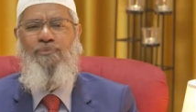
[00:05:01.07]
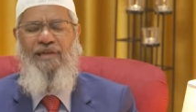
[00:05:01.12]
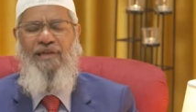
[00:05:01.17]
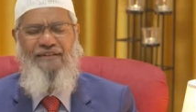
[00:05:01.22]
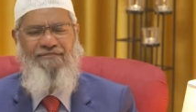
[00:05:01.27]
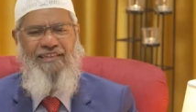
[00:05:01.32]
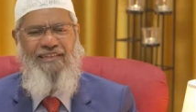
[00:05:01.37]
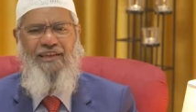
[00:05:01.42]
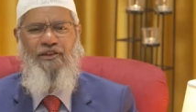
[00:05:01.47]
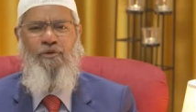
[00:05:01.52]

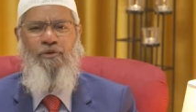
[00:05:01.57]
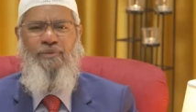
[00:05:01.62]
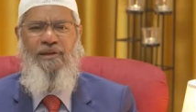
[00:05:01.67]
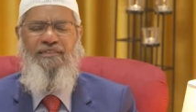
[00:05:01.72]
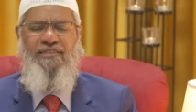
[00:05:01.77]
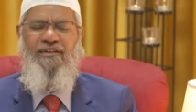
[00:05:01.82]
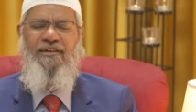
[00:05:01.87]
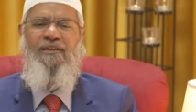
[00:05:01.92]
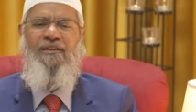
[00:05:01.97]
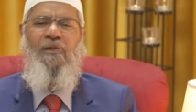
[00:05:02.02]
behaves like a
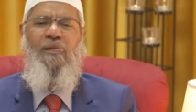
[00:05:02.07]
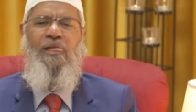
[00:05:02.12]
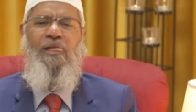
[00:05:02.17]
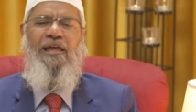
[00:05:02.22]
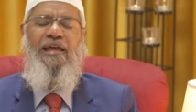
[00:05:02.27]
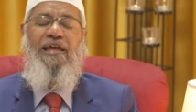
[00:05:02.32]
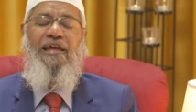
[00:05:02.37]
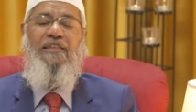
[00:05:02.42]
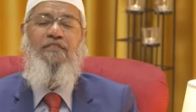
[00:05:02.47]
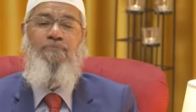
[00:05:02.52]
brother,
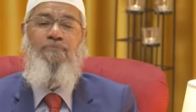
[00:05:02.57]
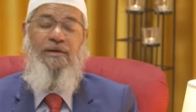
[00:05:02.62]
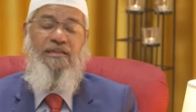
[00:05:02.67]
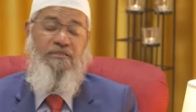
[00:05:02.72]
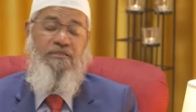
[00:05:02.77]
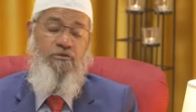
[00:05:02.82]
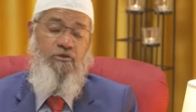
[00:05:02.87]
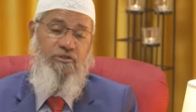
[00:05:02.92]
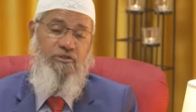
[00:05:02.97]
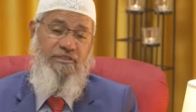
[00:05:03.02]
it's
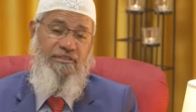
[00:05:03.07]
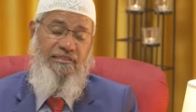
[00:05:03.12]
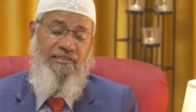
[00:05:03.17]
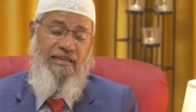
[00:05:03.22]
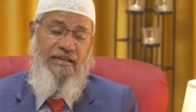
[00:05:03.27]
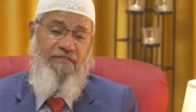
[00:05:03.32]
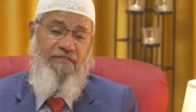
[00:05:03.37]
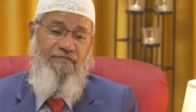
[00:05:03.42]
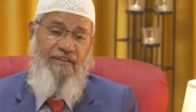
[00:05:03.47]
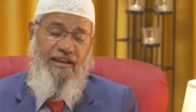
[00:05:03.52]

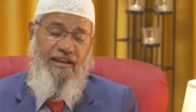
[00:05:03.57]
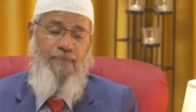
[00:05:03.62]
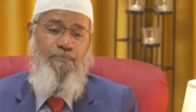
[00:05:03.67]
very